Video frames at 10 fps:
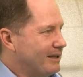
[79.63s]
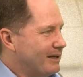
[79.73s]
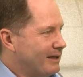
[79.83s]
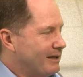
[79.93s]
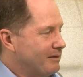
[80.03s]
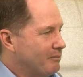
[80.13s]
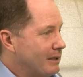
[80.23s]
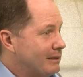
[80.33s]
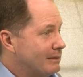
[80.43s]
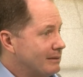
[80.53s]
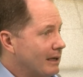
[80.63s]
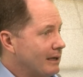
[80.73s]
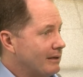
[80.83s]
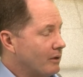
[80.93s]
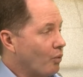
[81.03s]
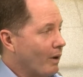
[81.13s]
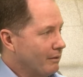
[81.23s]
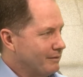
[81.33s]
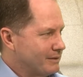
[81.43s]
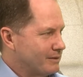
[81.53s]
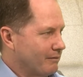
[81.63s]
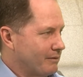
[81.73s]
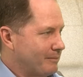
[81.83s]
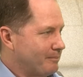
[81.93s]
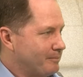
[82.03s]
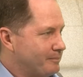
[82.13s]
and maintain that wellness of them.